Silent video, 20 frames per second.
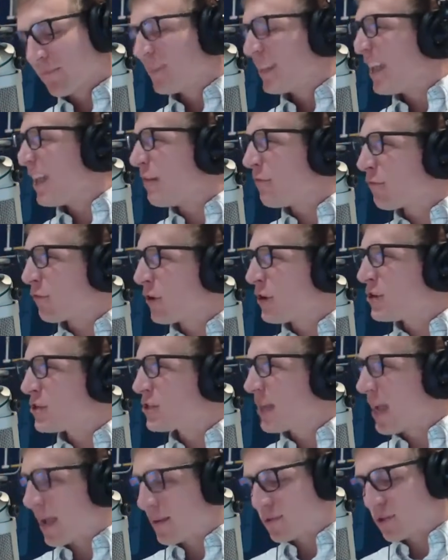and fringe
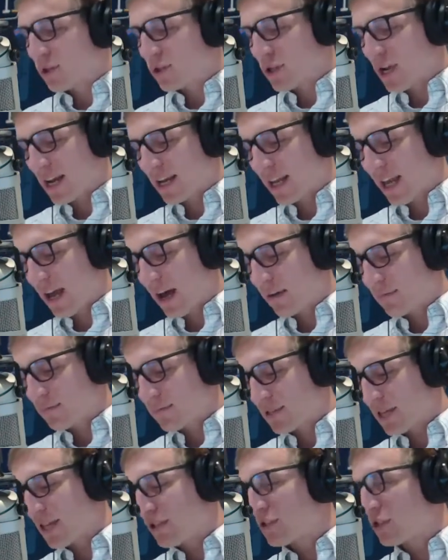games to check out,
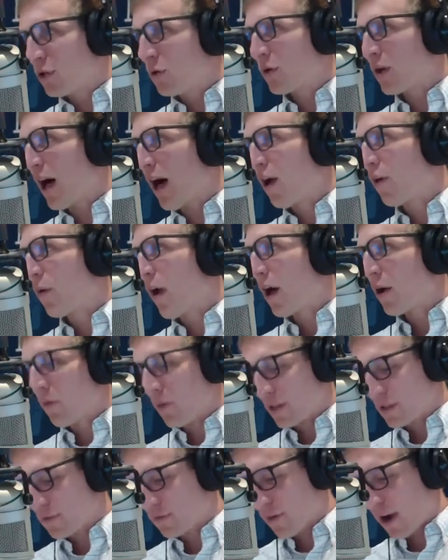TCU, Colorado,
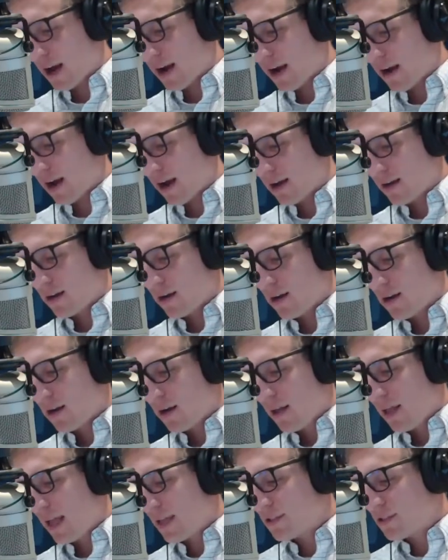that's Friday night,
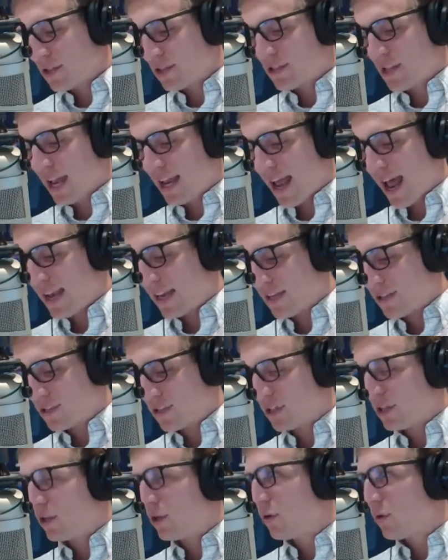NC State at
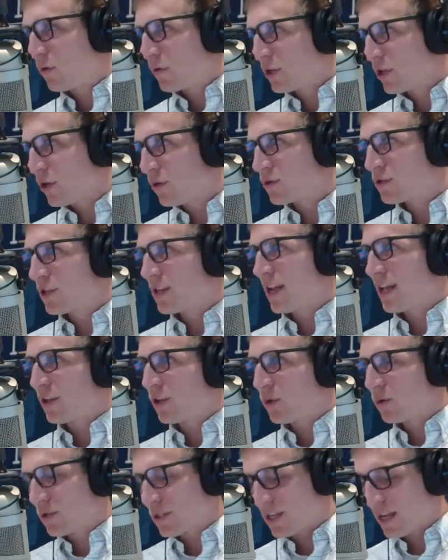ECU, Houston at
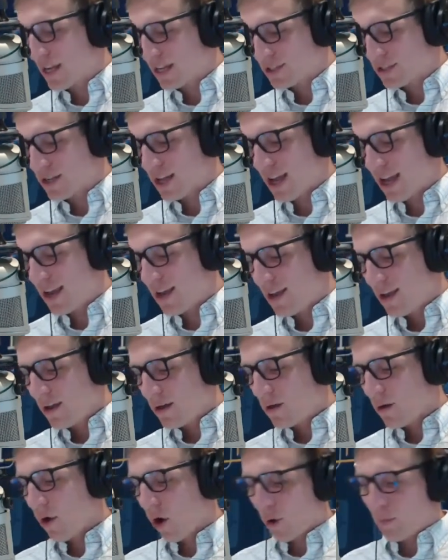UTSA,
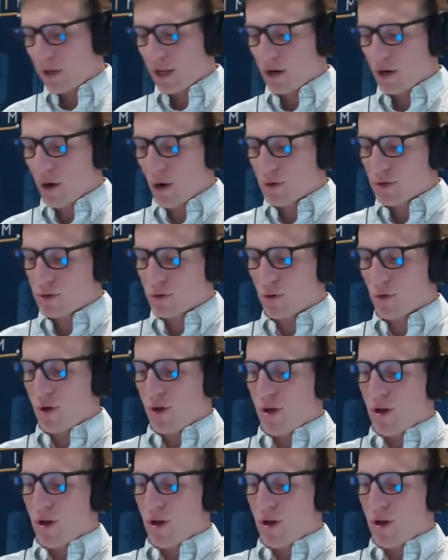Army at Coastal,